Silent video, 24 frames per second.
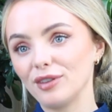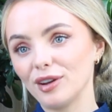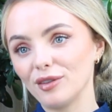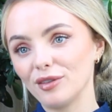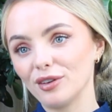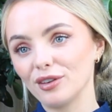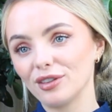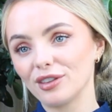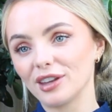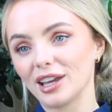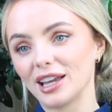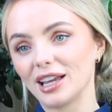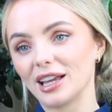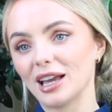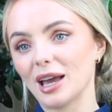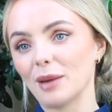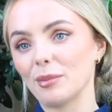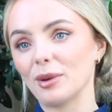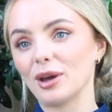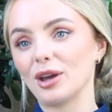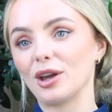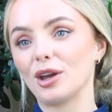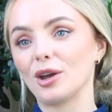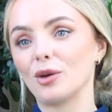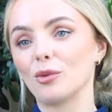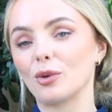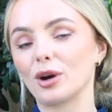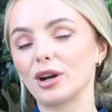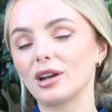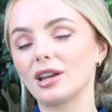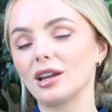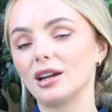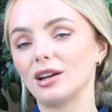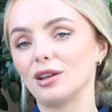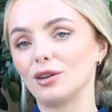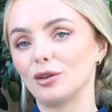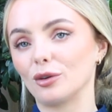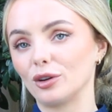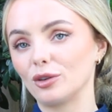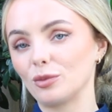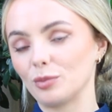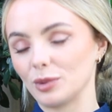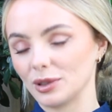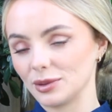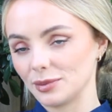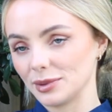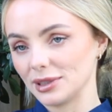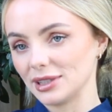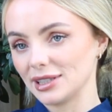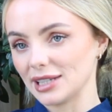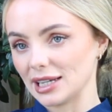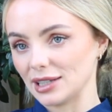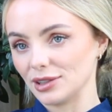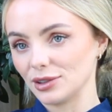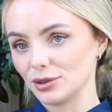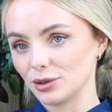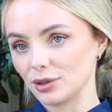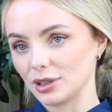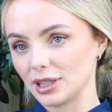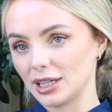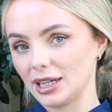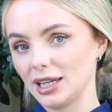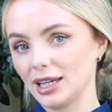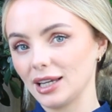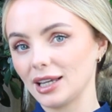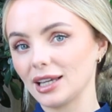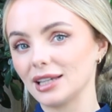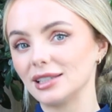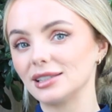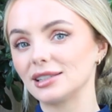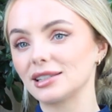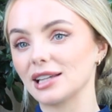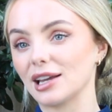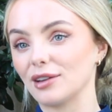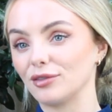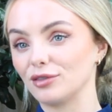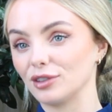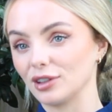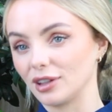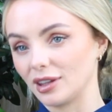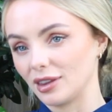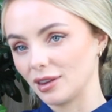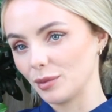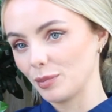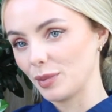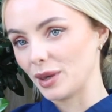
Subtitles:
favourite thing about working at North Brisbane Dental Clinic is definitely the